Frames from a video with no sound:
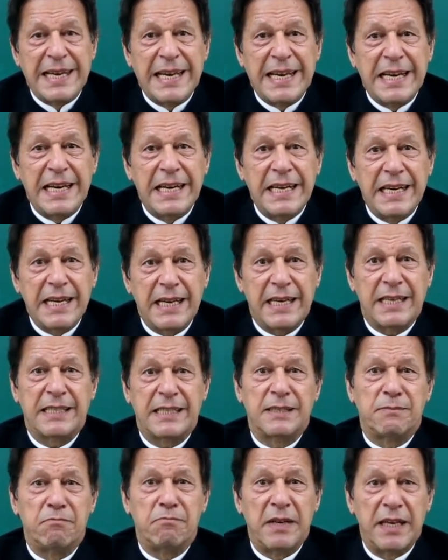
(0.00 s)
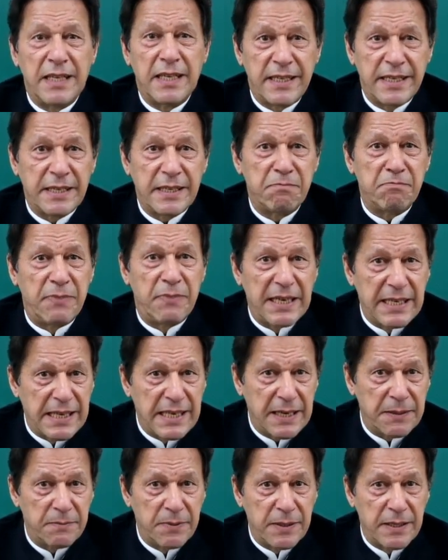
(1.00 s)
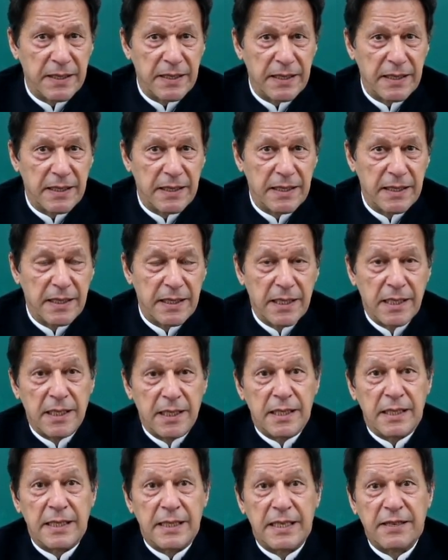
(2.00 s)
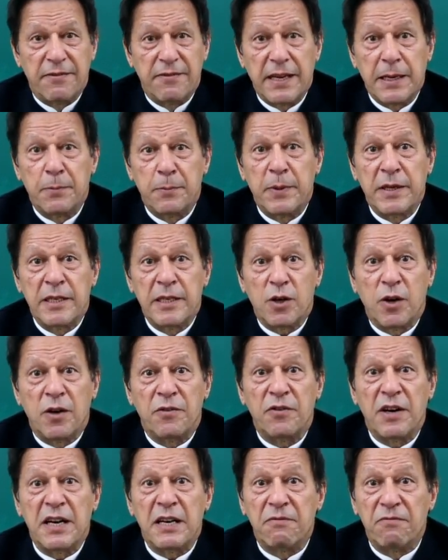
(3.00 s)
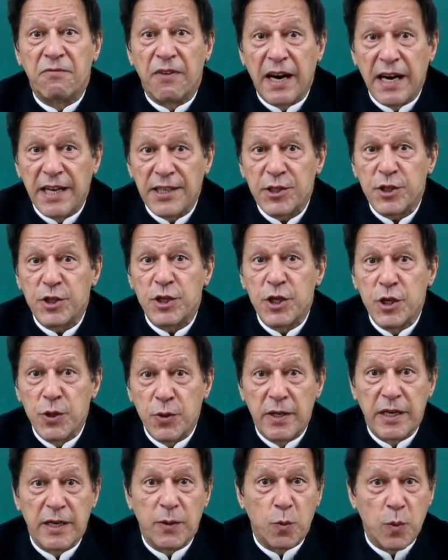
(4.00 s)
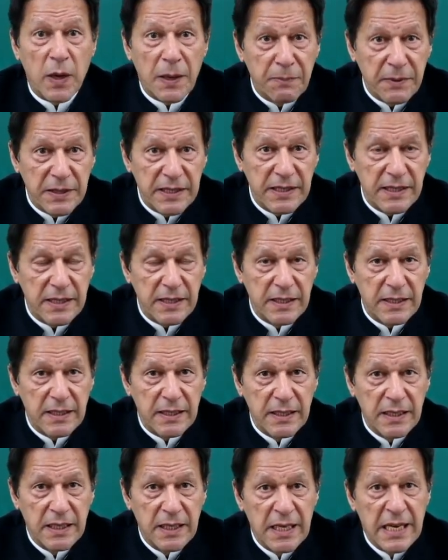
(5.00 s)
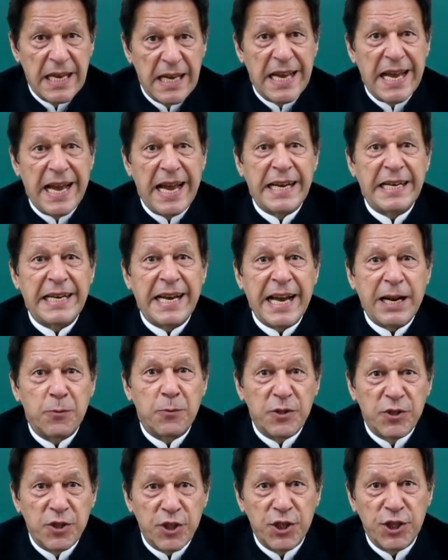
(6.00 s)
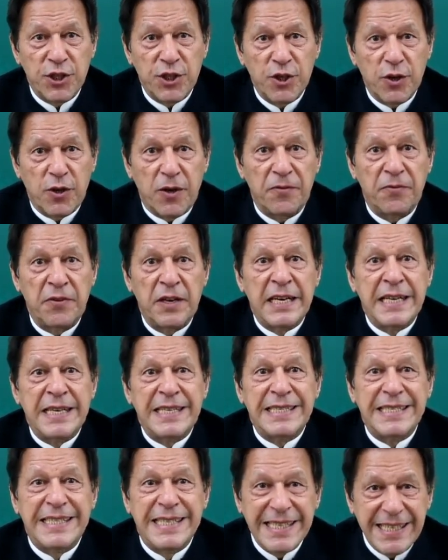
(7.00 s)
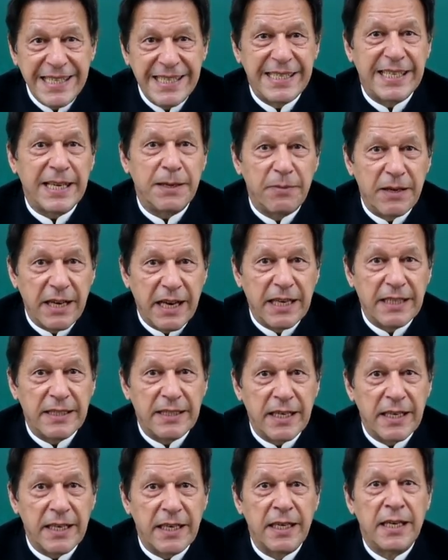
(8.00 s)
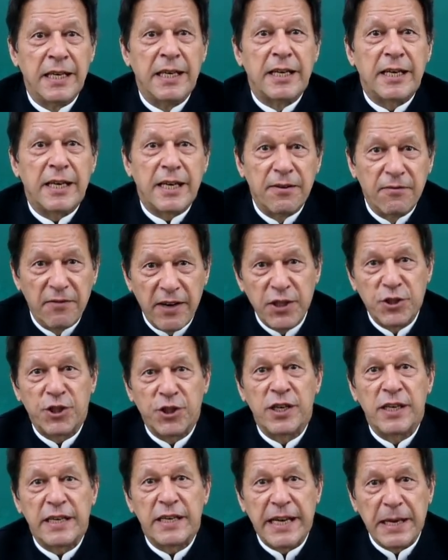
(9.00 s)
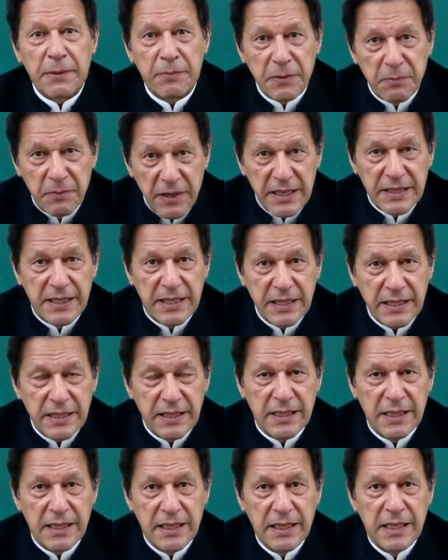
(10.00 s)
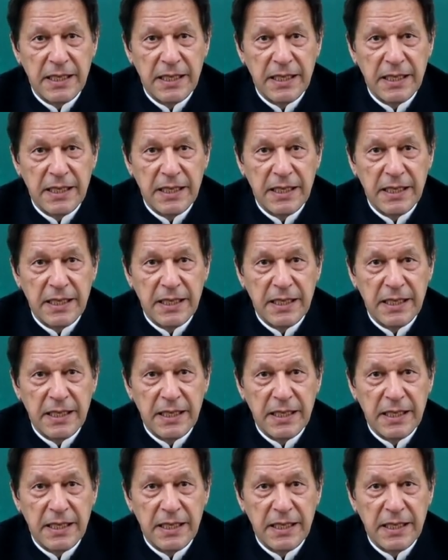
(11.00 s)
India's military buildup, development of advanced nuclear weapons, and acquisition of destabilizing conventional capabilities